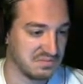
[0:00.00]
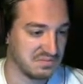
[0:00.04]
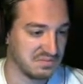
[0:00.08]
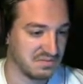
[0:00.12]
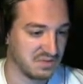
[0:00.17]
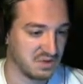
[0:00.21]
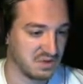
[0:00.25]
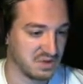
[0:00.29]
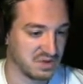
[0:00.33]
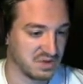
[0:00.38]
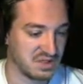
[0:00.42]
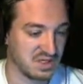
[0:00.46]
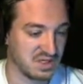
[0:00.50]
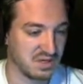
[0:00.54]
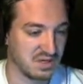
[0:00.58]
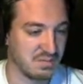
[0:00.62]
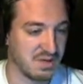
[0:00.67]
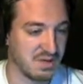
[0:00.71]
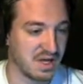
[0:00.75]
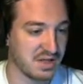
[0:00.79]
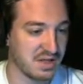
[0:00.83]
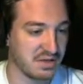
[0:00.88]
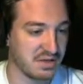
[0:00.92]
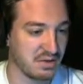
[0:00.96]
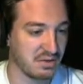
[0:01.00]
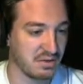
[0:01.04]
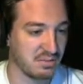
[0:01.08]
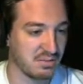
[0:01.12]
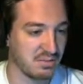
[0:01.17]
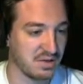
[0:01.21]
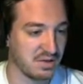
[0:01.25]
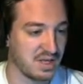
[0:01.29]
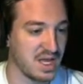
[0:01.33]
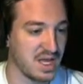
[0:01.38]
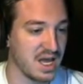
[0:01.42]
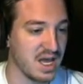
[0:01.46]
Looks like a bathroom.
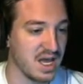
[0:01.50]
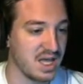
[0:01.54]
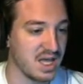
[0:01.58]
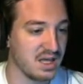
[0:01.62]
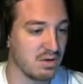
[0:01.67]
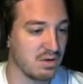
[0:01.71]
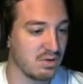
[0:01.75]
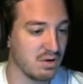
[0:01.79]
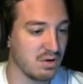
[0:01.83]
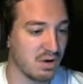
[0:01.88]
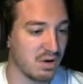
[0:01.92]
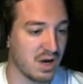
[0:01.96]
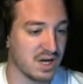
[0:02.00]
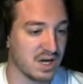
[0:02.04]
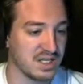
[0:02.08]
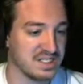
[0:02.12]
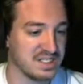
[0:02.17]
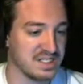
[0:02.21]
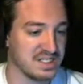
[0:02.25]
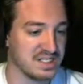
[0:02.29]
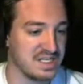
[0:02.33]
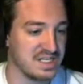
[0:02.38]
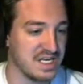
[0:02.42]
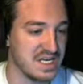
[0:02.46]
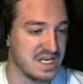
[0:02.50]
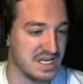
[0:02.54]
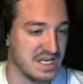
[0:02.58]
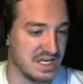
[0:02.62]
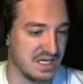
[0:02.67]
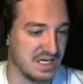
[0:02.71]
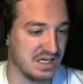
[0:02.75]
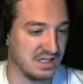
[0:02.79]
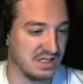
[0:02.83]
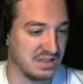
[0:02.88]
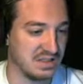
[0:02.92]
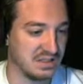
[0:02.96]
Yay, you know how to see.
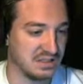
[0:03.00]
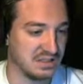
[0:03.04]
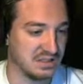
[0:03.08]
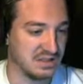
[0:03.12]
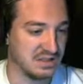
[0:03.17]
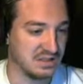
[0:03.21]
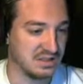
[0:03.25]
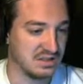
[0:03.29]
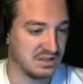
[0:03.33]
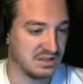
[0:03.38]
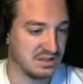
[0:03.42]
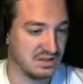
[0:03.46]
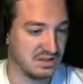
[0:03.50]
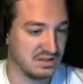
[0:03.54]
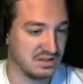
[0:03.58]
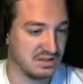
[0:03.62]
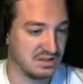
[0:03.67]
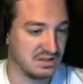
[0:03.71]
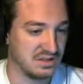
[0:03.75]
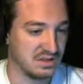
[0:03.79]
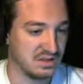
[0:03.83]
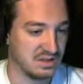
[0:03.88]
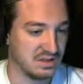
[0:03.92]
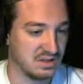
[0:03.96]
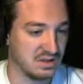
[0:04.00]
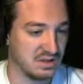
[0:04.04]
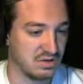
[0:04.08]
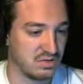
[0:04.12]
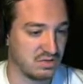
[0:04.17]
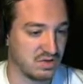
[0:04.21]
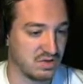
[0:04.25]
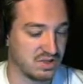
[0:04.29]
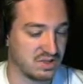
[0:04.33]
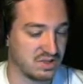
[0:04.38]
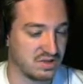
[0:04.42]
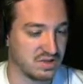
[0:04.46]
The
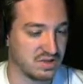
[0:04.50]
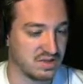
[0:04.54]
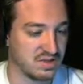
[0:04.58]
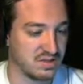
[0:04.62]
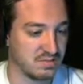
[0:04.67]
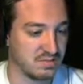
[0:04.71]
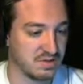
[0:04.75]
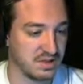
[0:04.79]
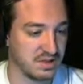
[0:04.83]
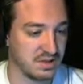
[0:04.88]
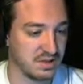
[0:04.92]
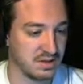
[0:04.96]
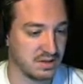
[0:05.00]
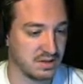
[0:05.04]
dresser is empty.